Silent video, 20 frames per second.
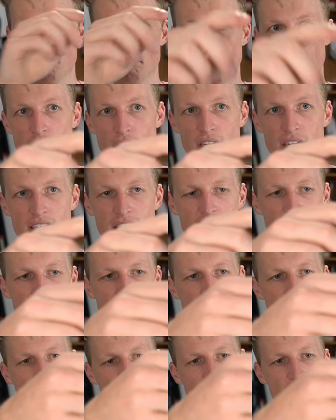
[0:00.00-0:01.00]
block
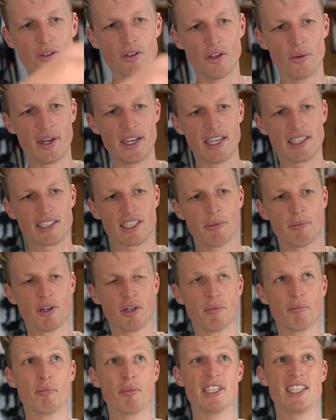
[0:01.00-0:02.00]
all the way down to the
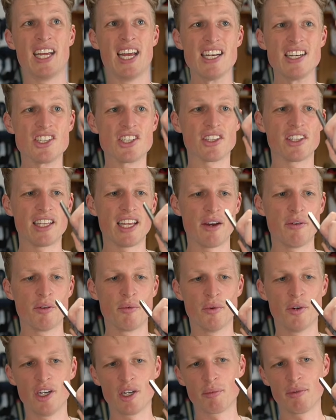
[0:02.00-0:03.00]
bottom. Potentially that would
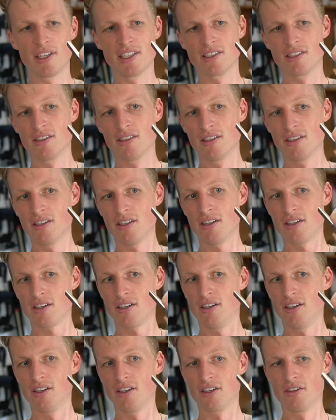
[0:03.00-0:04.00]
work, but there's not a
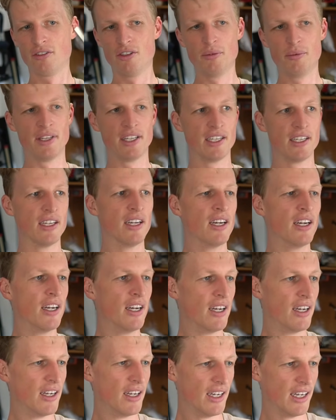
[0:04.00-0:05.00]
whole lot of room in there.
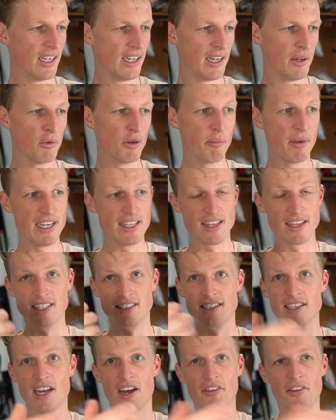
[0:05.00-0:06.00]
And it would mean that
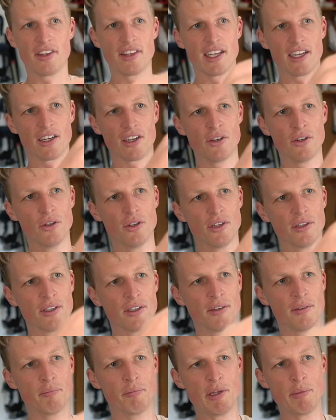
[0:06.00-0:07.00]
there's nothing that could
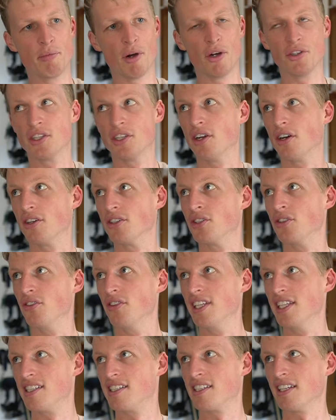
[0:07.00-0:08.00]
be bolted onto
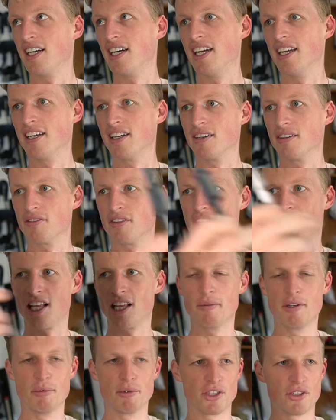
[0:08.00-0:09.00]
this side of the
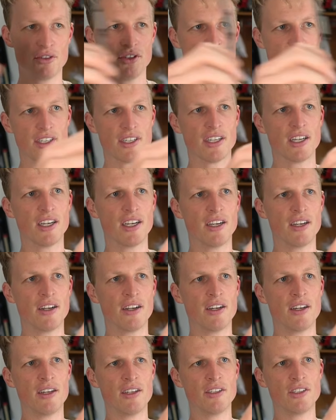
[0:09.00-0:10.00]
aluminium extrusion
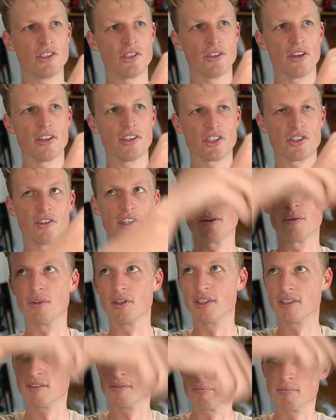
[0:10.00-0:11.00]
so that the string
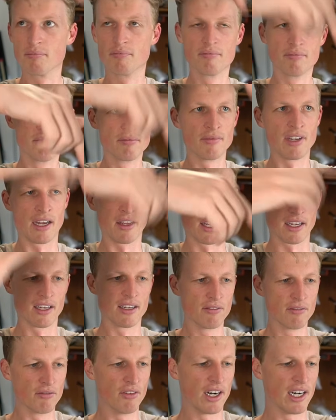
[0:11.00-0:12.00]
would
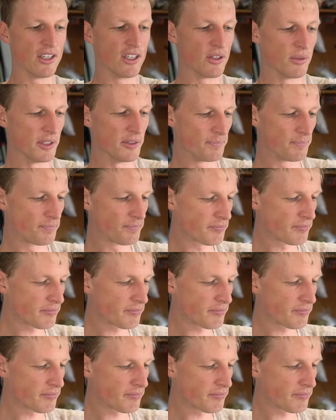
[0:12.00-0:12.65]
run into it.